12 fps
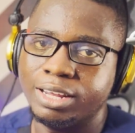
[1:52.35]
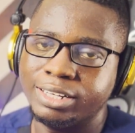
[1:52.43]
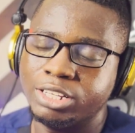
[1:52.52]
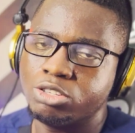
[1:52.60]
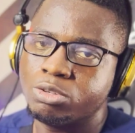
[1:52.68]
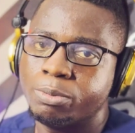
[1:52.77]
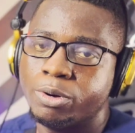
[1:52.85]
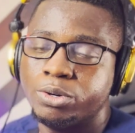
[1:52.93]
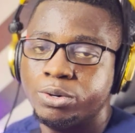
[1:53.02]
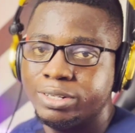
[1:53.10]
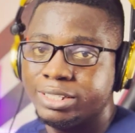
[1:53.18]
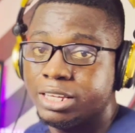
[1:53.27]
then tomorrow
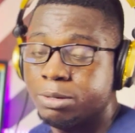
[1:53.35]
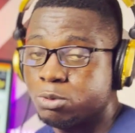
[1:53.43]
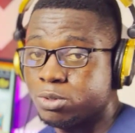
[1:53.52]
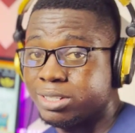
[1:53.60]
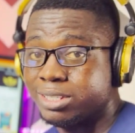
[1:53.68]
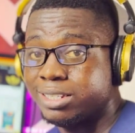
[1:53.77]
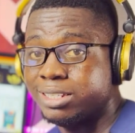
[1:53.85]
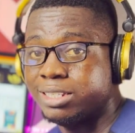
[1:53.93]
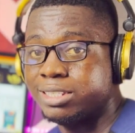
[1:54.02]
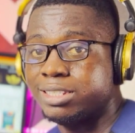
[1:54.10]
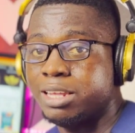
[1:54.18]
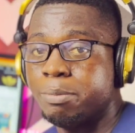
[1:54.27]
you came to see the
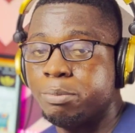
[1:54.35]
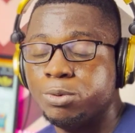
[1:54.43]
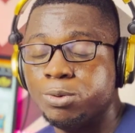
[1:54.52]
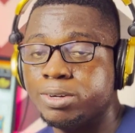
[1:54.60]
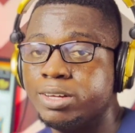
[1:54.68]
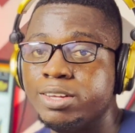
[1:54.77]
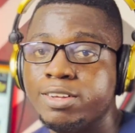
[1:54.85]
same book